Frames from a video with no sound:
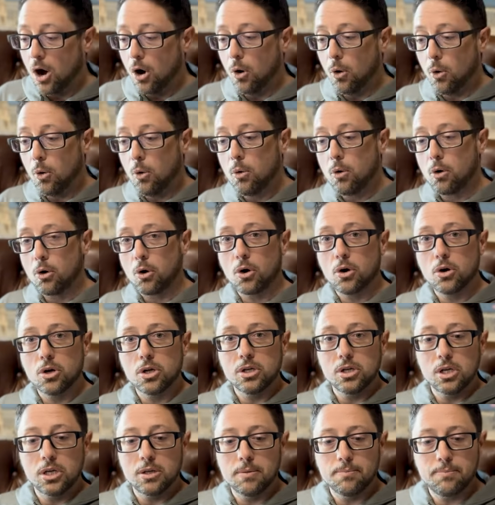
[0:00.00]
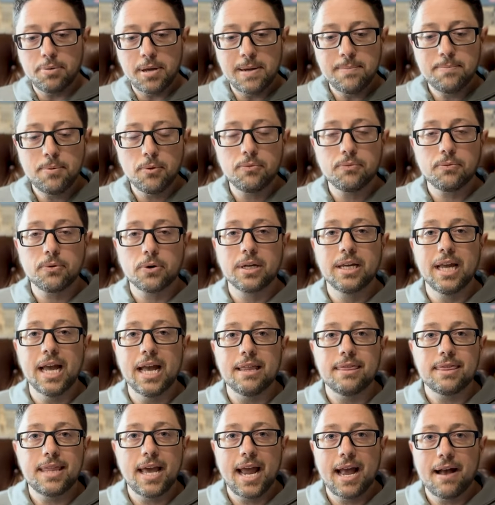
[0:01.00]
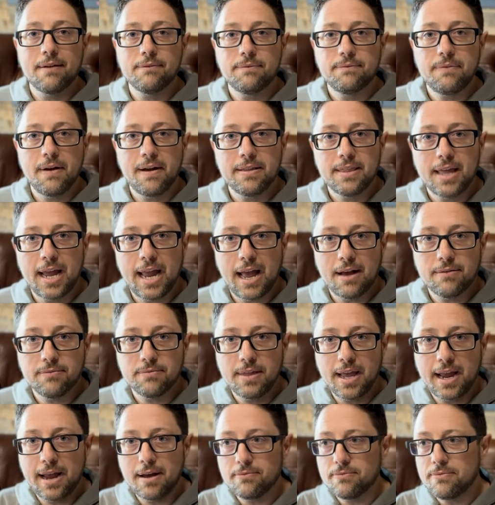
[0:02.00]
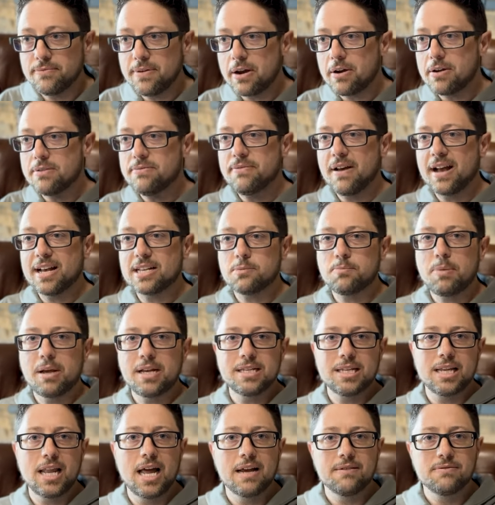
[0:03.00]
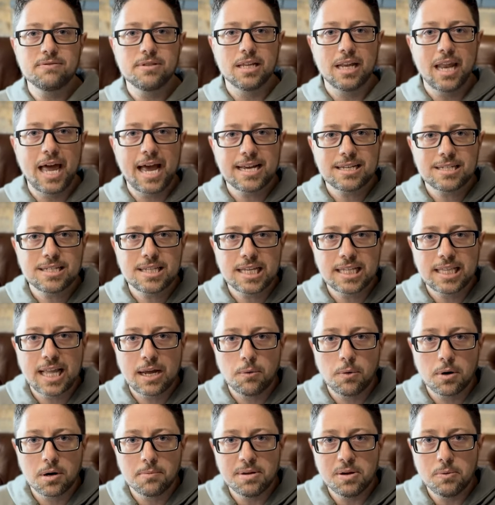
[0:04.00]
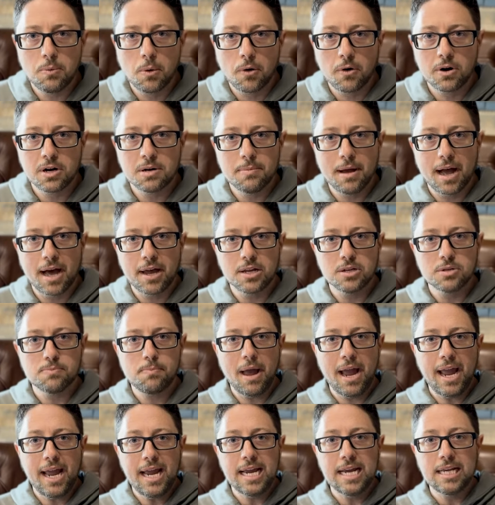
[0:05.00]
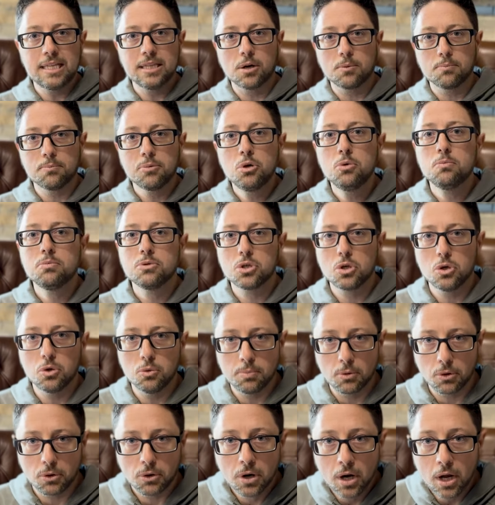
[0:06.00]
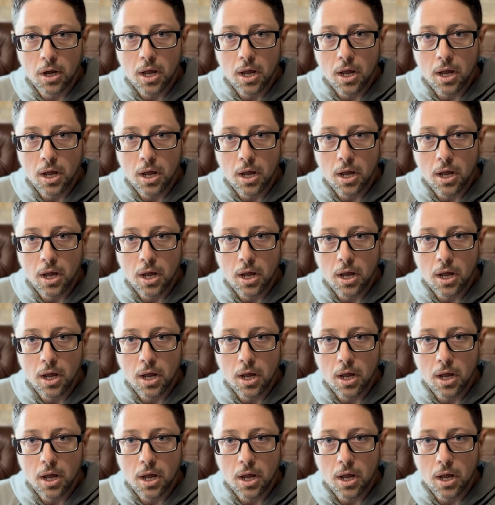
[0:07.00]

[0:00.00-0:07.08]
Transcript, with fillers: Or people forget they have they have they have very fast paced lives. The last thing they want to be worried about is paying their poop scooper.